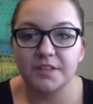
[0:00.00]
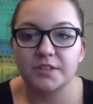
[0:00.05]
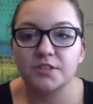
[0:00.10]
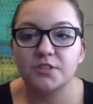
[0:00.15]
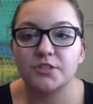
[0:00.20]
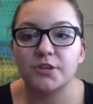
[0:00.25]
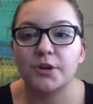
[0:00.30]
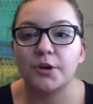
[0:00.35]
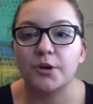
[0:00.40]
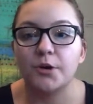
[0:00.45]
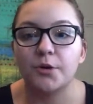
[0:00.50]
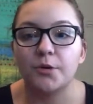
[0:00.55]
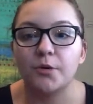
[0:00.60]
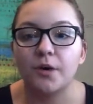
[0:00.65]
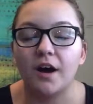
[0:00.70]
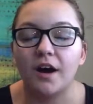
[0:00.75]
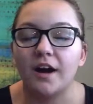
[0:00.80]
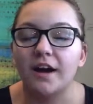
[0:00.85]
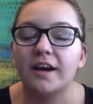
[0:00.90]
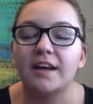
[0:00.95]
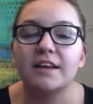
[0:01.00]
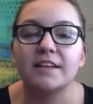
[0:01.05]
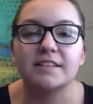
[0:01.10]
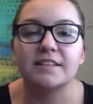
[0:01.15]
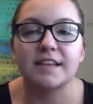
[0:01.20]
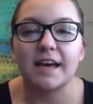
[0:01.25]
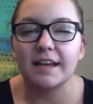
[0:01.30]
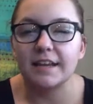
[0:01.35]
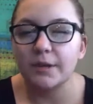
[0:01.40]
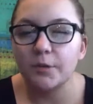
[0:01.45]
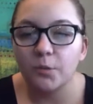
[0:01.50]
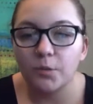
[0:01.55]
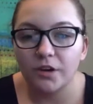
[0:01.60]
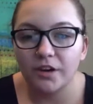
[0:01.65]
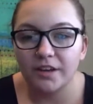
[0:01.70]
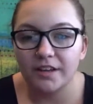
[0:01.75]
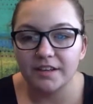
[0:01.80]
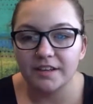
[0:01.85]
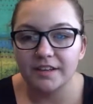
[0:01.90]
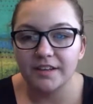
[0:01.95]
So is
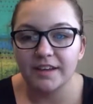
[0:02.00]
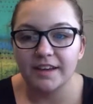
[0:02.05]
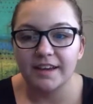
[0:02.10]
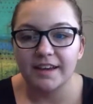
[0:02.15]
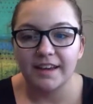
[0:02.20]
anyone